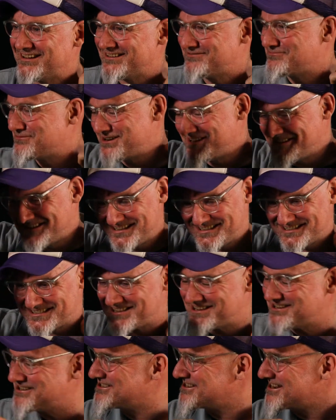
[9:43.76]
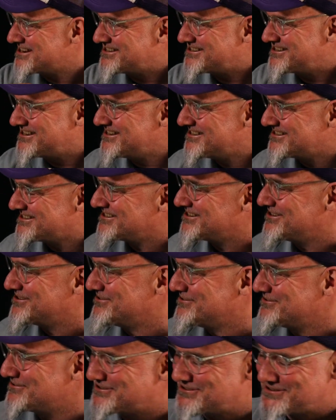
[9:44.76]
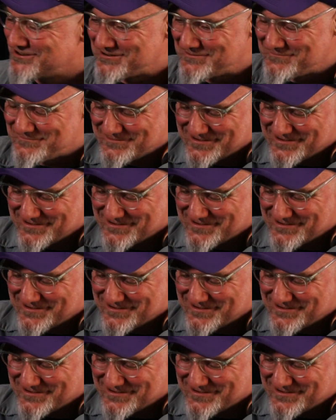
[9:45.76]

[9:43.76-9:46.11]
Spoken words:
one of these sort of 60s, sort of.